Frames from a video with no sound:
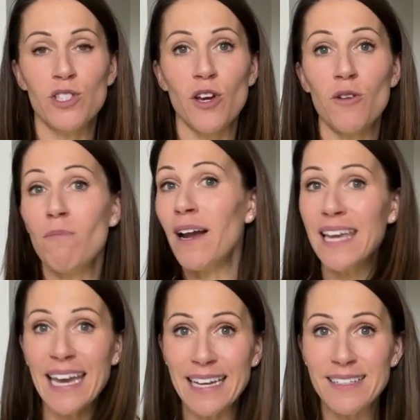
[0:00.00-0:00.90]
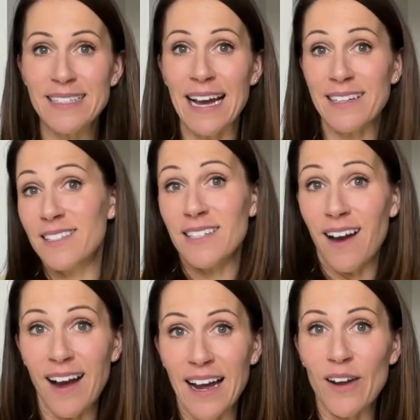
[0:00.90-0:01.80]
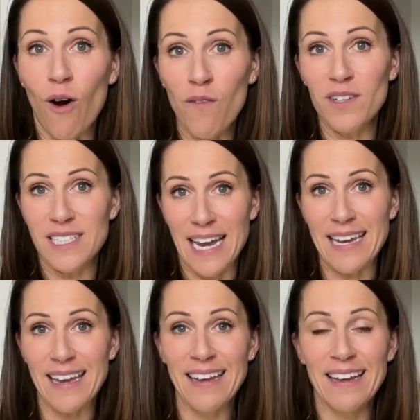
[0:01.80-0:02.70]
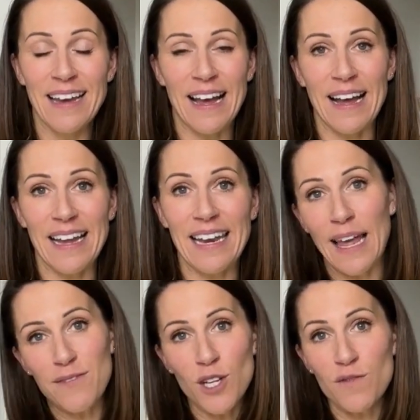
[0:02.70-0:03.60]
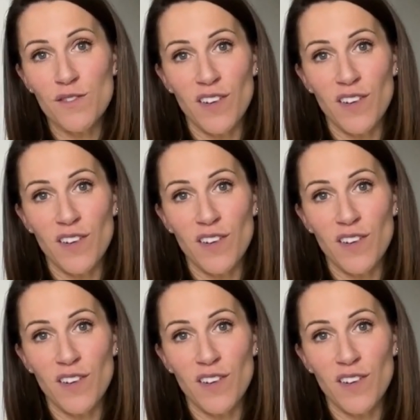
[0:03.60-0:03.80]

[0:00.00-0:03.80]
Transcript: So my kids and I often take uh, leftovers for